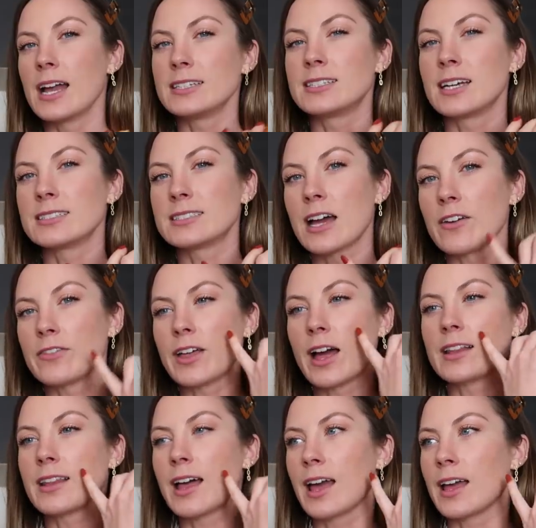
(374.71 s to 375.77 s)
It does have
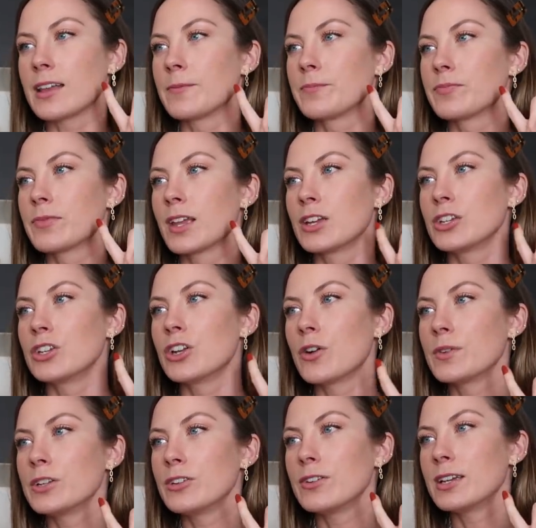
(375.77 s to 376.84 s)
that like, you know
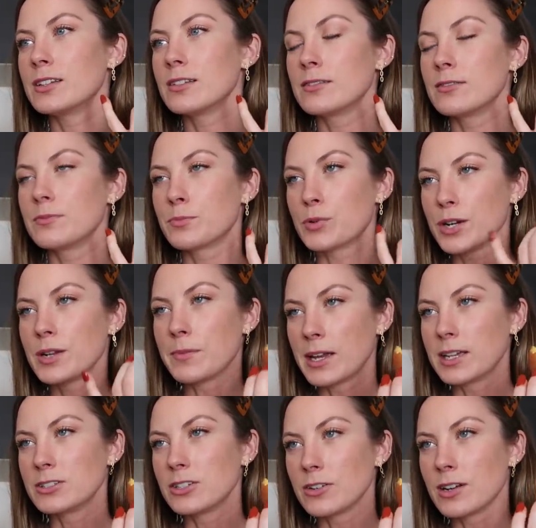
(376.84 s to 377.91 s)
when you eat
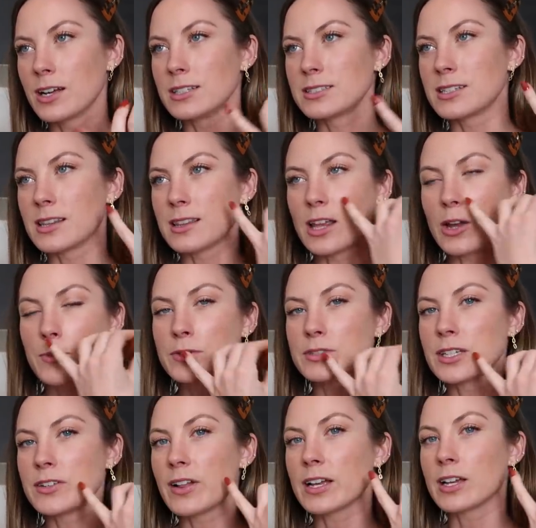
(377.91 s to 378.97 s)
pre-made donuts, they
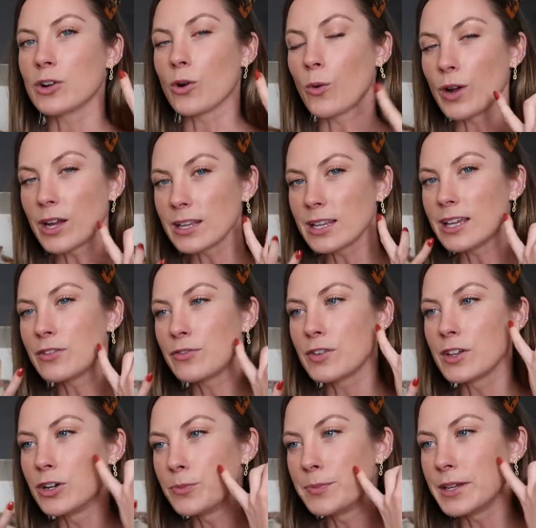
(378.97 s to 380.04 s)
almost leave like an oily
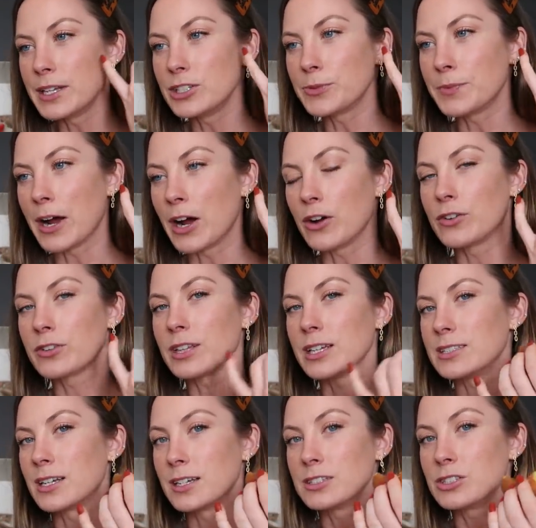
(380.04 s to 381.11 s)
film in your mouth.
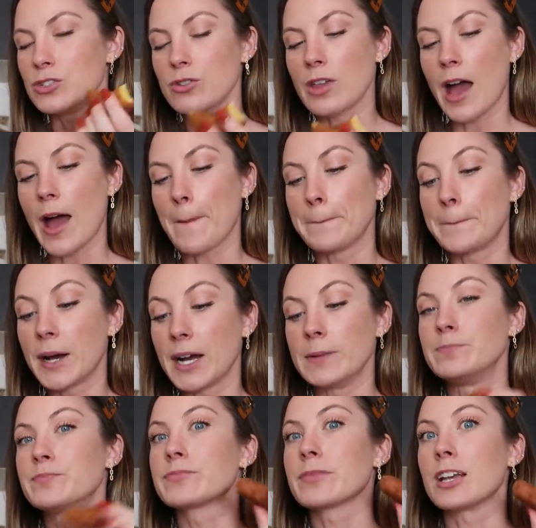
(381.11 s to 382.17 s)
It does do that,
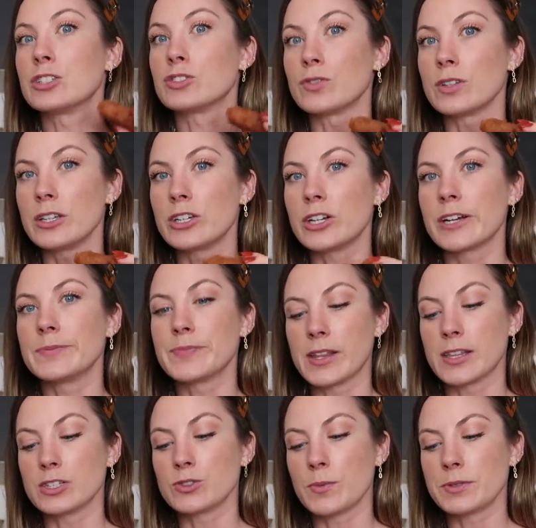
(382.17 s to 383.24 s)
but it's really good,
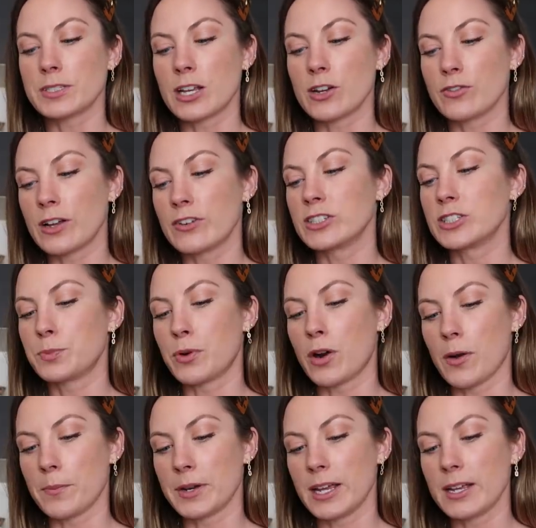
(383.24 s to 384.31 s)
and the sweet potato flavor is
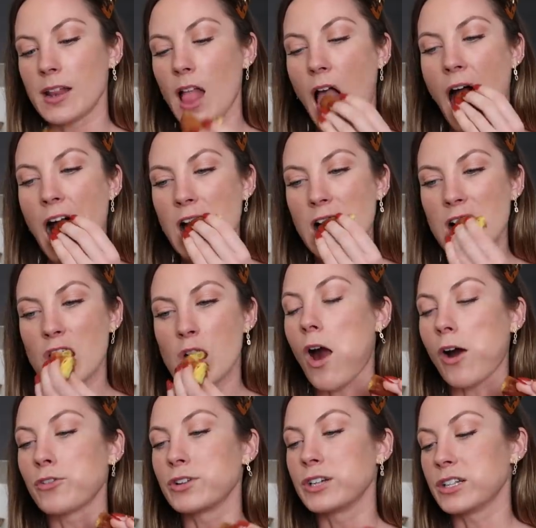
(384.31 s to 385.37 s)
prominent.
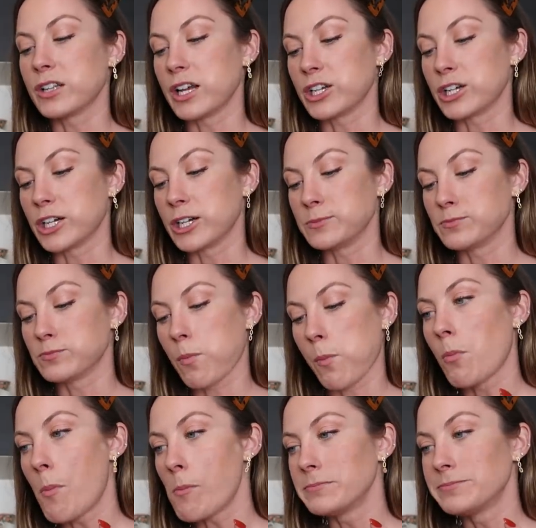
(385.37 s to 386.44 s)
I really like it.
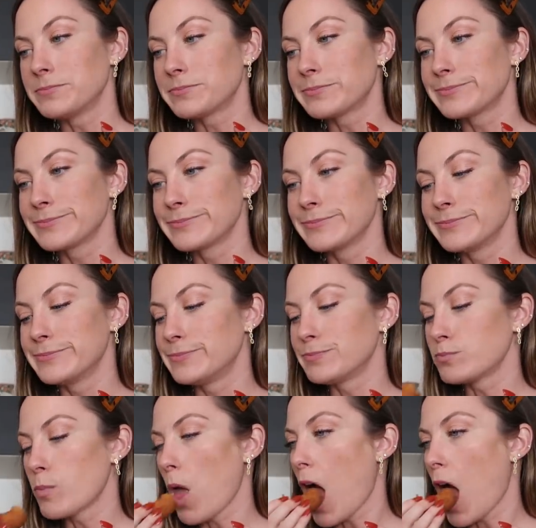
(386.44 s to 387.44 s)
Mm.